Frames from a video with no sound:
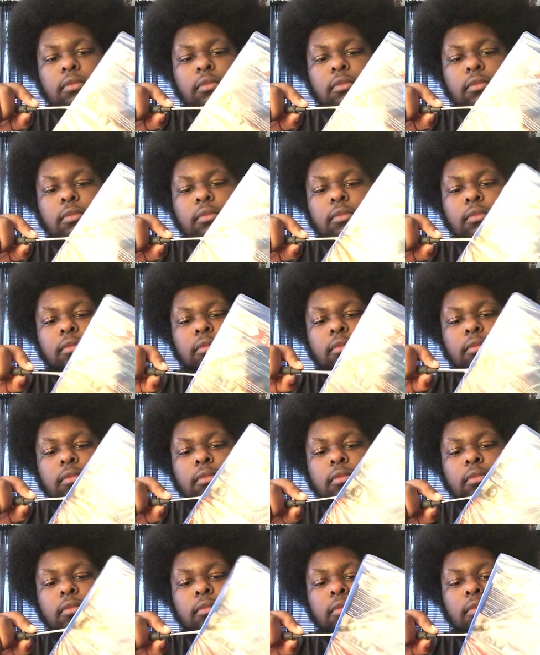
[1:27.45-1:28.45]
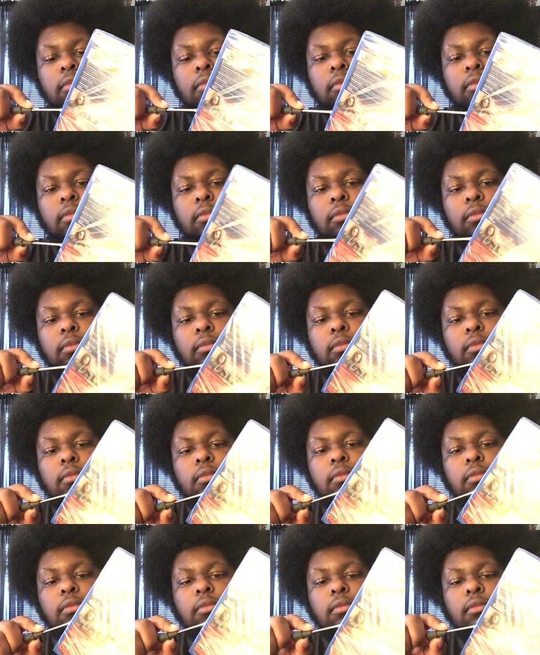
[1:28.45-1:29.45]

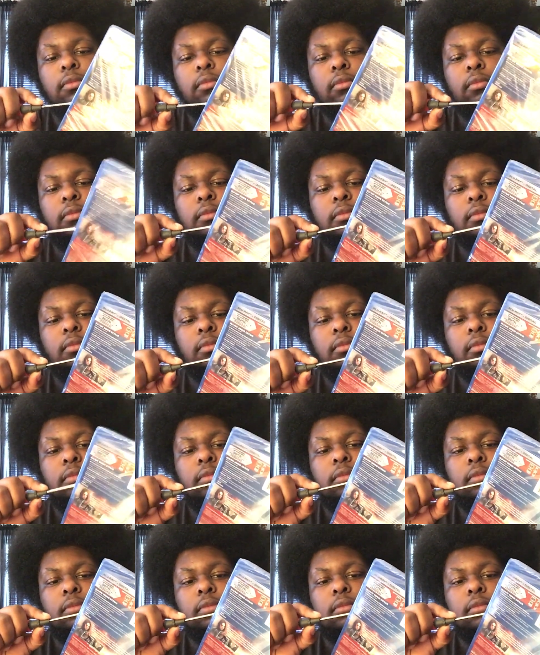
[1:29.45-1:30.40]
No one is speaking in this clip.